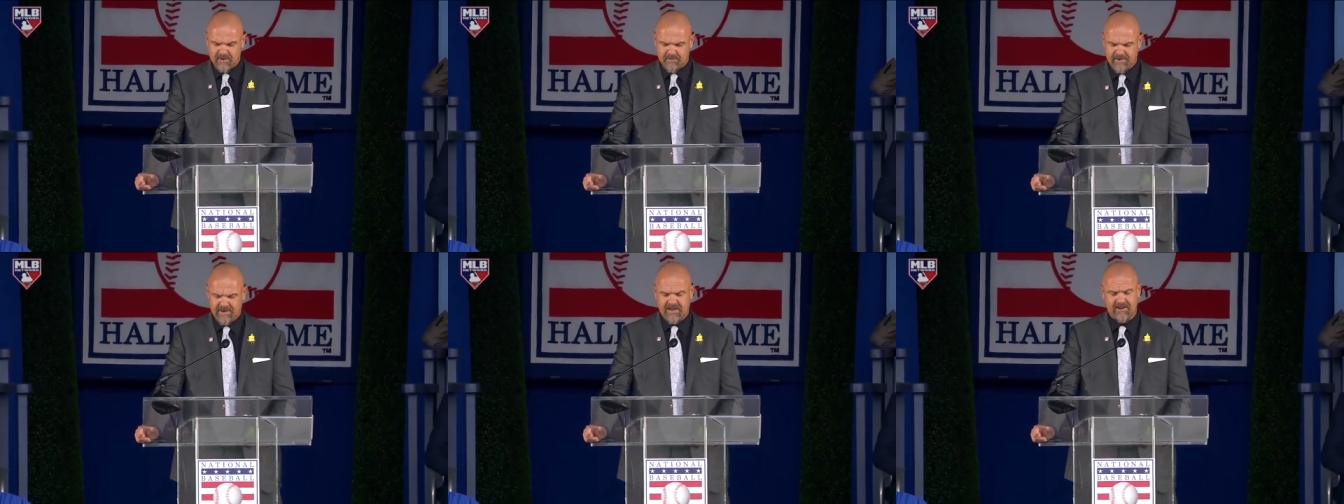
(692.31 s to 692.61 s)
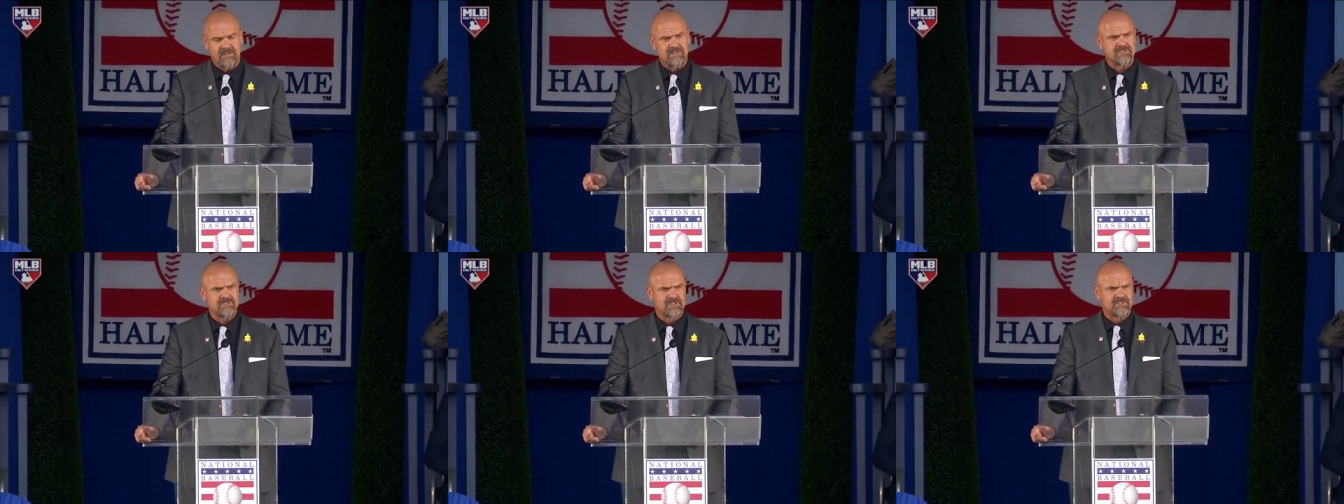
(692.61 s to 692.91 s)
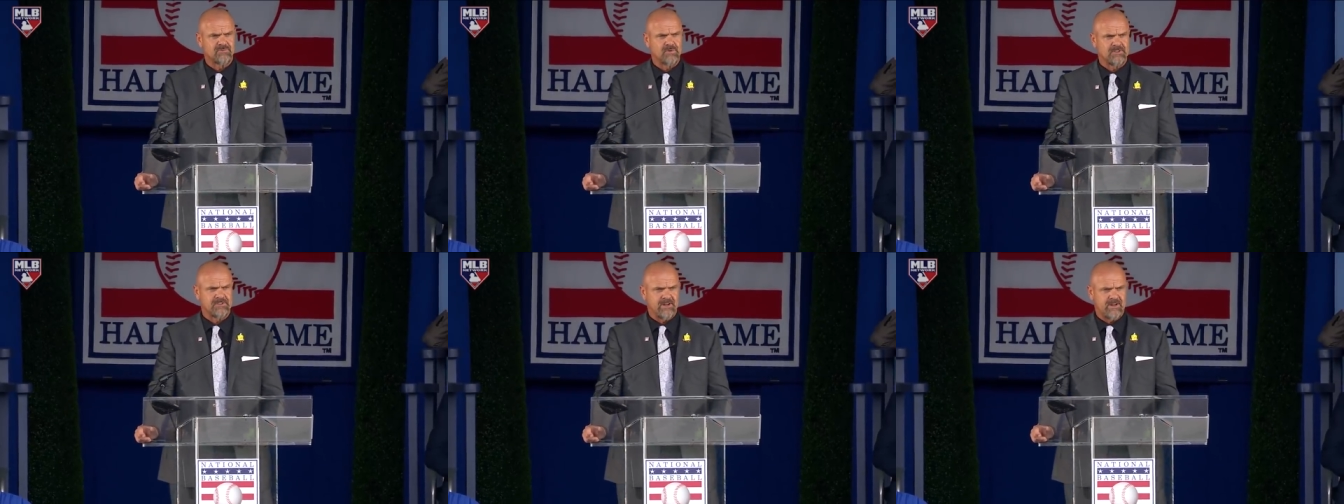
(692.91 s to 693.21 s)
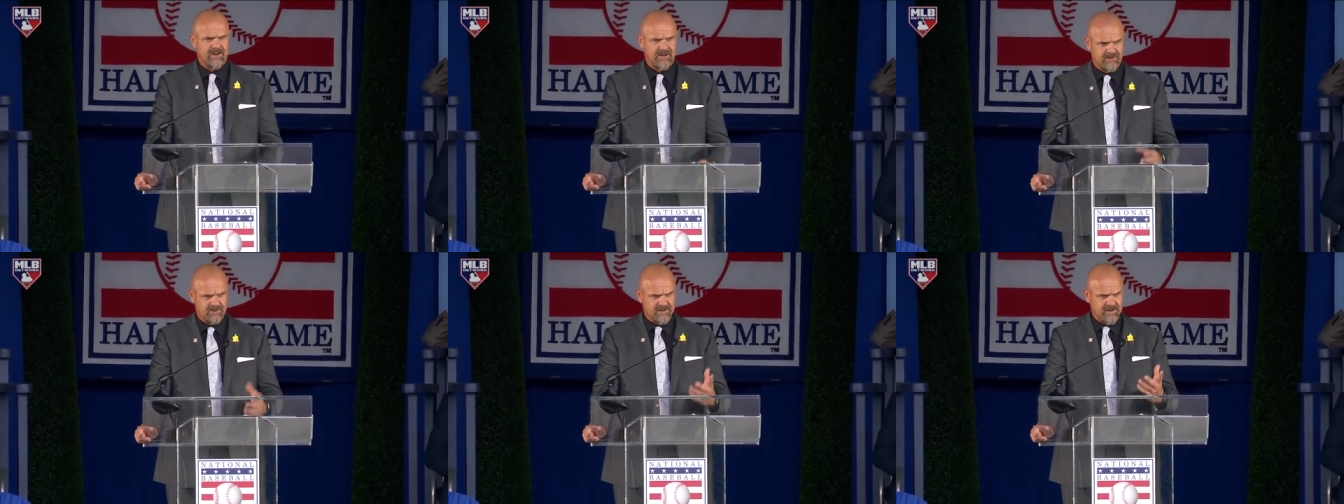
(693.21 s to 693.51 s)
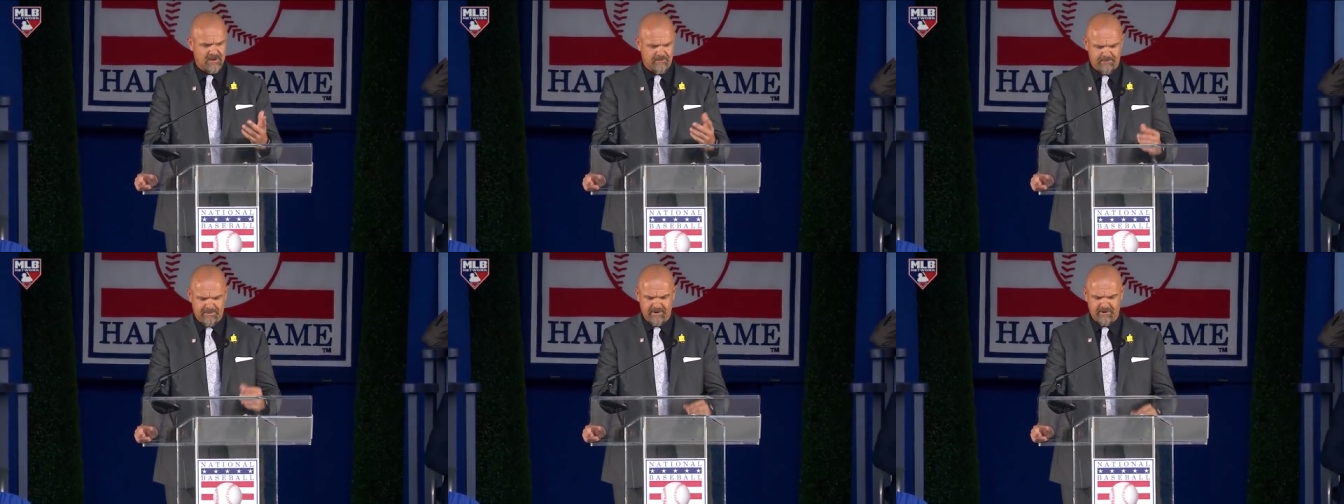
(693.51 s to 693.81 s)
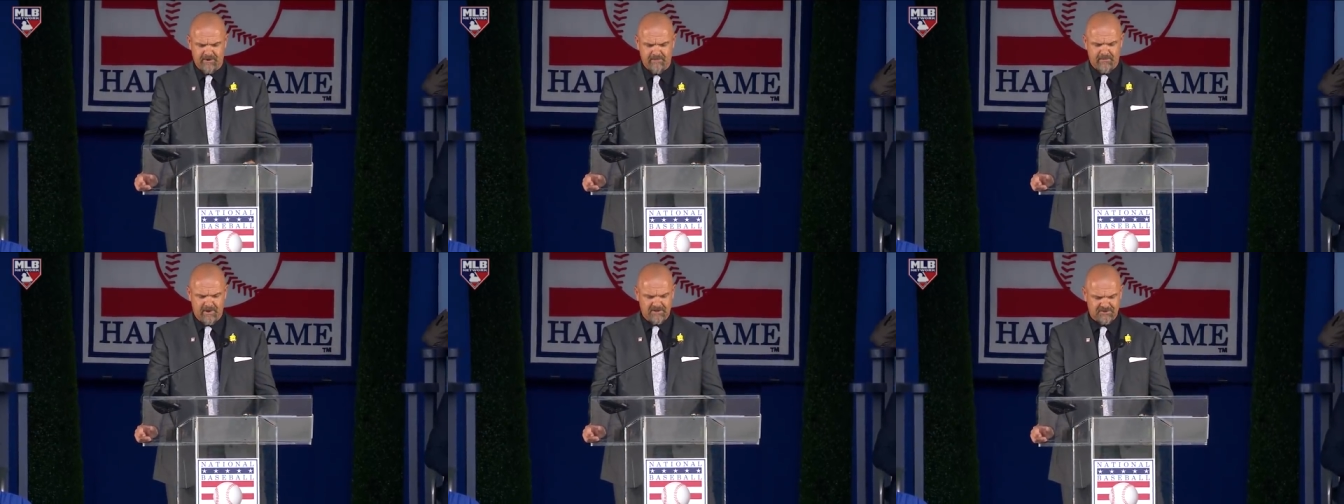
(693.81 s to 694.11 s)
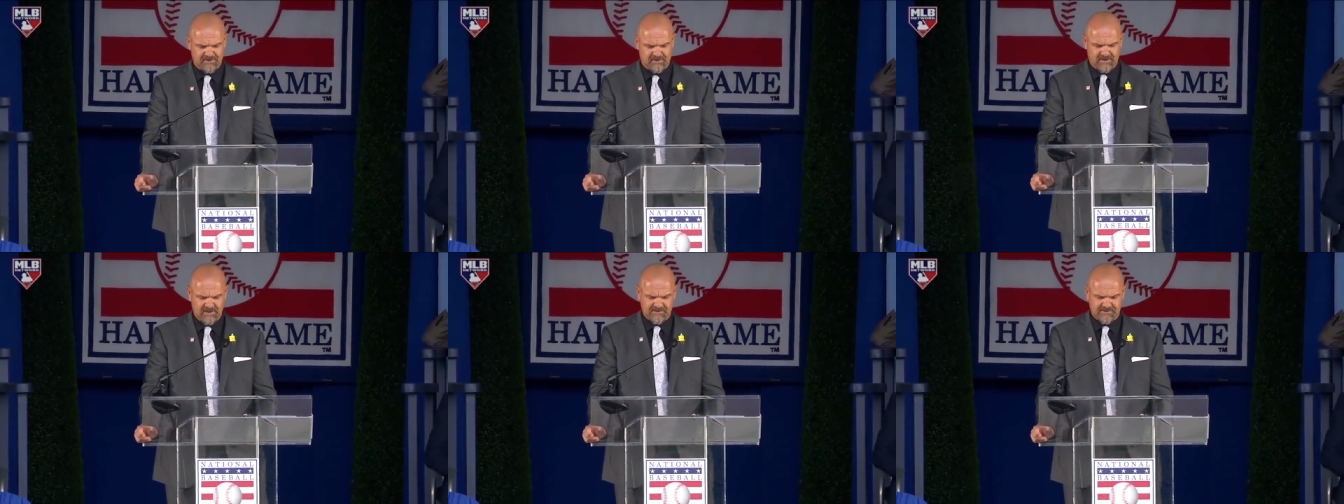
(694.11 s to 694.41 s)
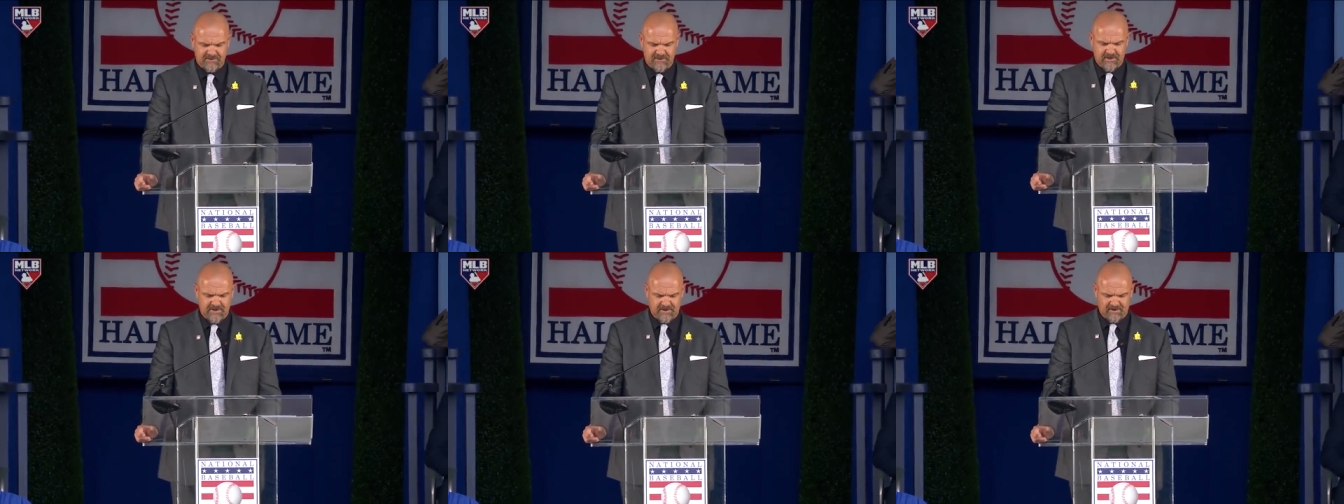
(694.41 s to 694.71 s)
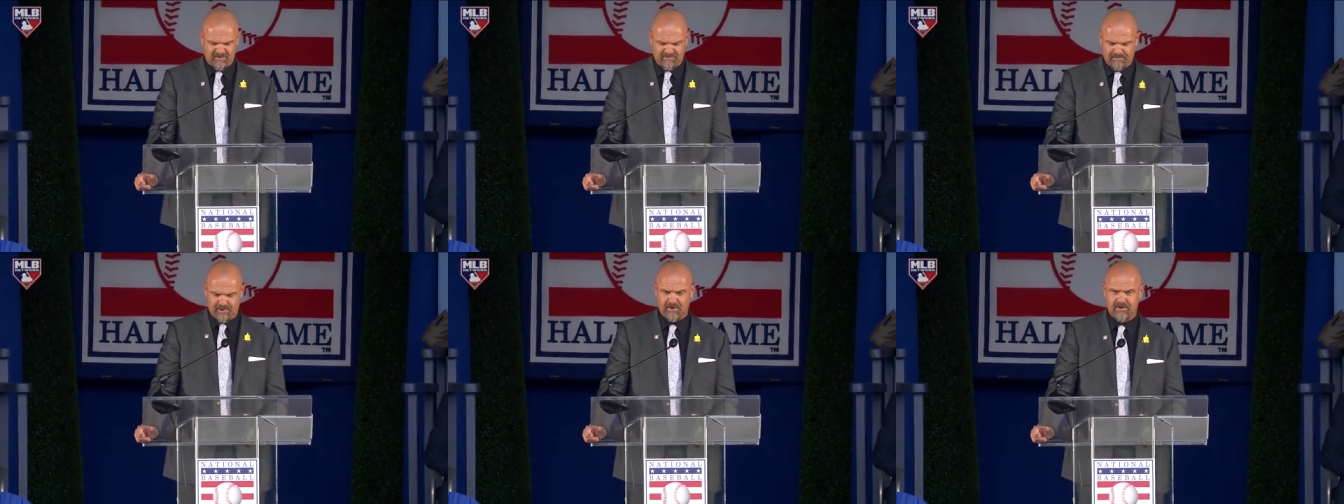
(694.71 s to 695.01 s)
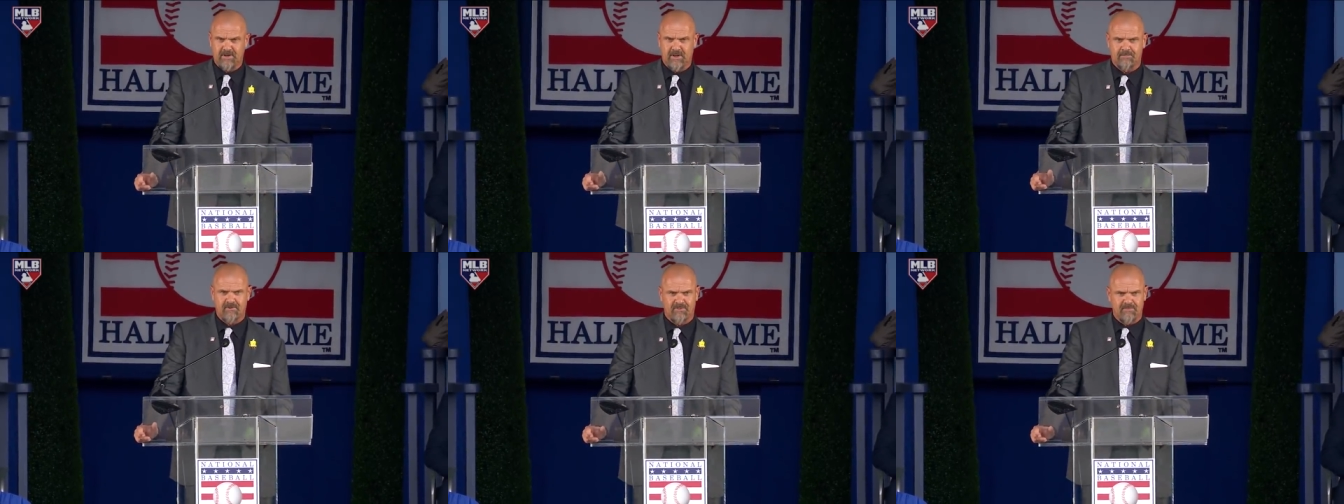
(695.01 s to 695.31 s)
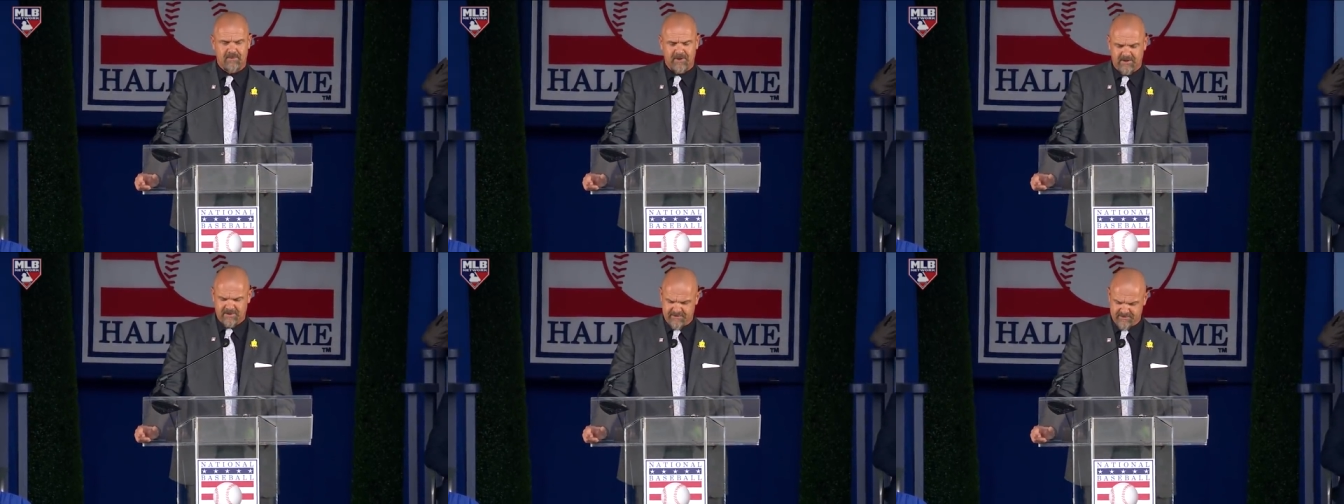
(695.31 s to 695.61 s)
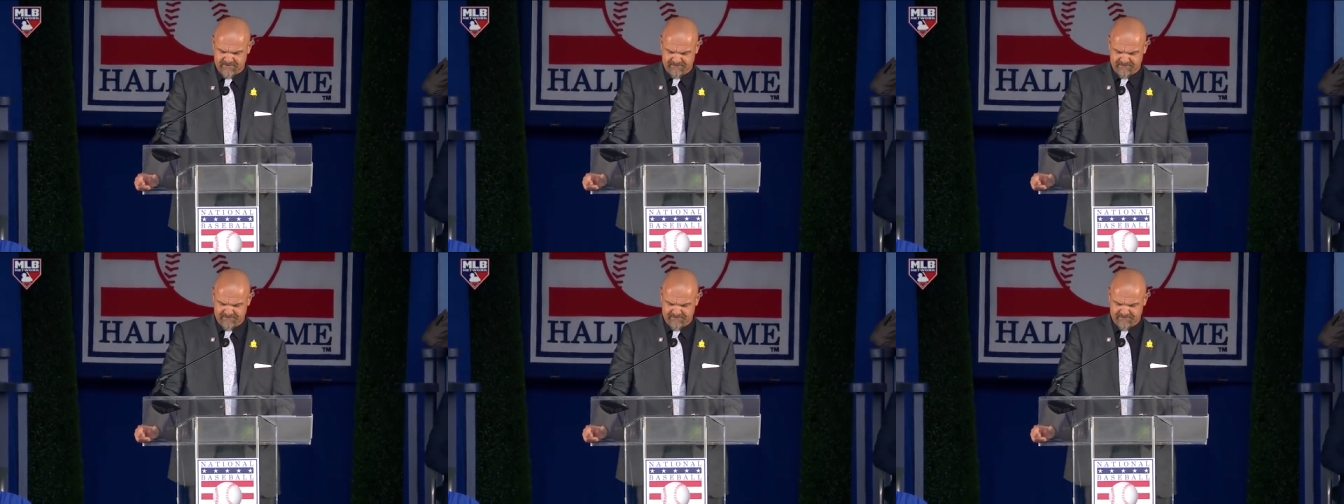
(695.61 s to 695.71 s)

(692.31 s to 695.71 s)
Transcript: Pat has since retired, and now Barry Meister has the honor of putting up with me.